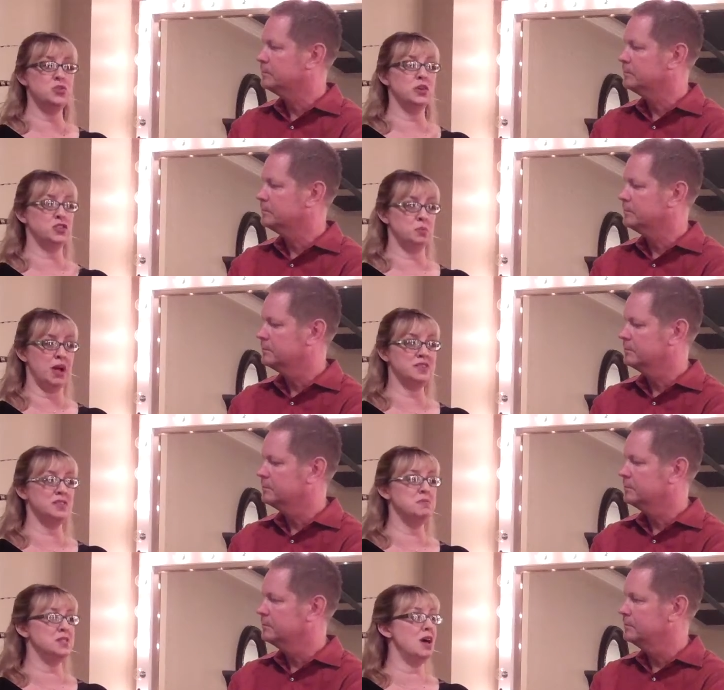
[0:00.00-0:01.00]
Speaker 1: to express
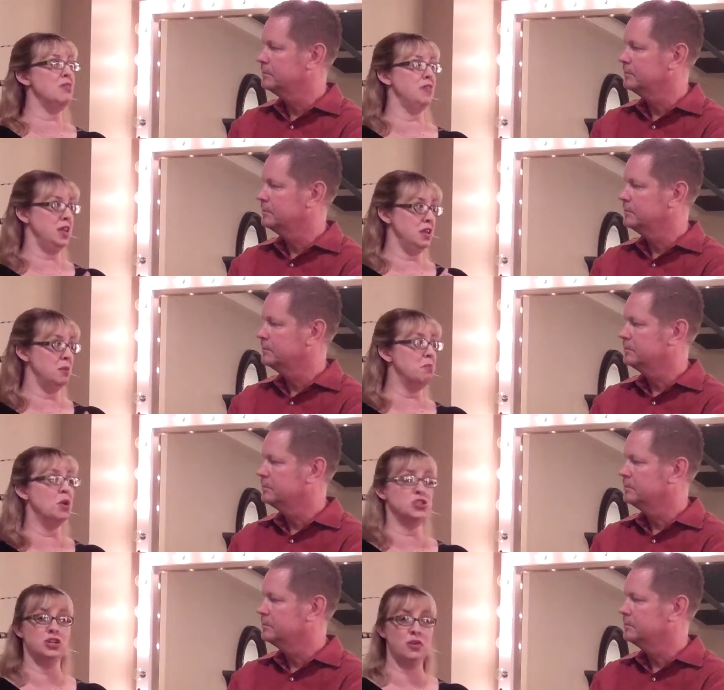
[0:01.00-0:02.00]
themselves in an
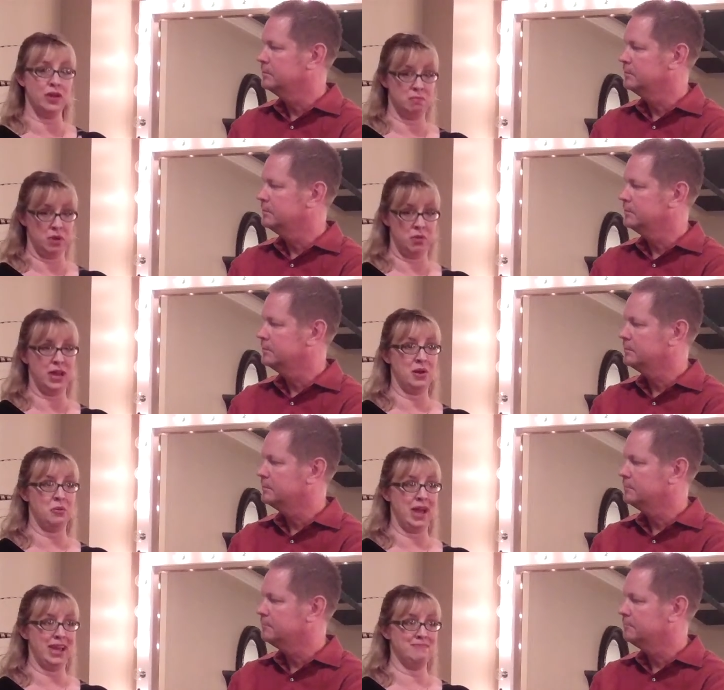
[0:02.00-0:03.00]
emotional and poetic
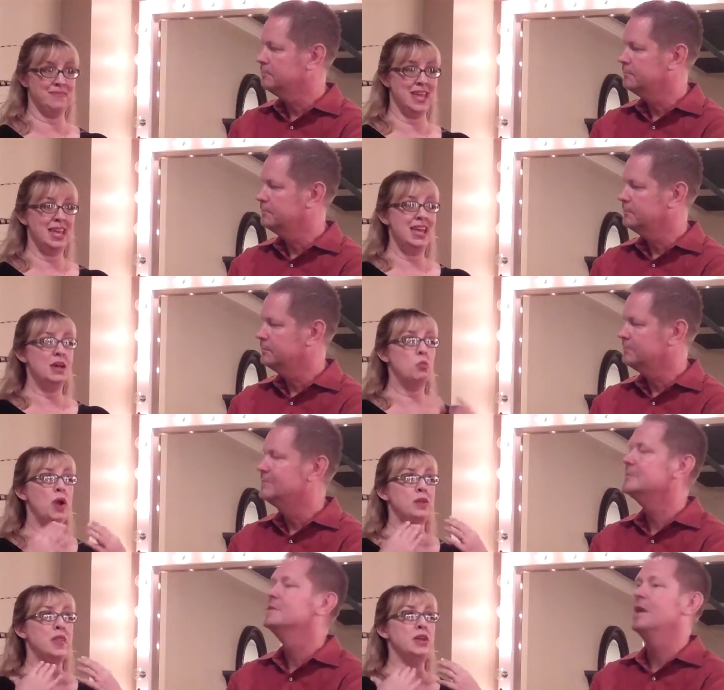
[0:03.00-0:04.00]
way
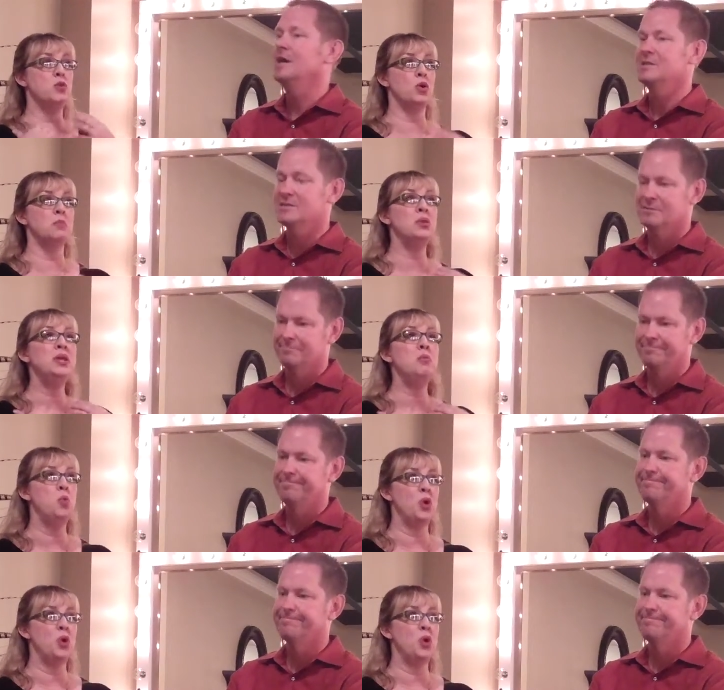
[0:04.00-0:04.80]
where they normally